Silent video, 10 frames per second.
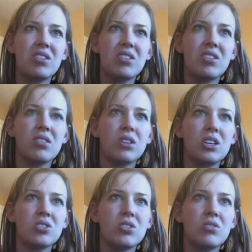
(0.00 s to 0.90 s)
the
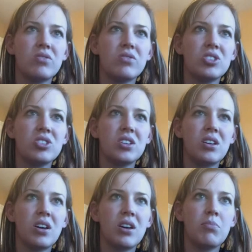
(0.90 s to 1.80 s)
correlation coefficient
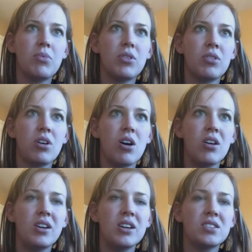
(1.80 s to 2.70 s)
up the
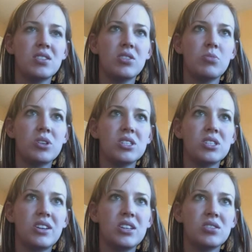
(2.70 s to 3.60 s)
R as
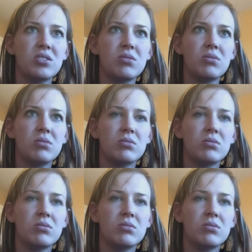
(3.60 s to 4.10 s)
0.780?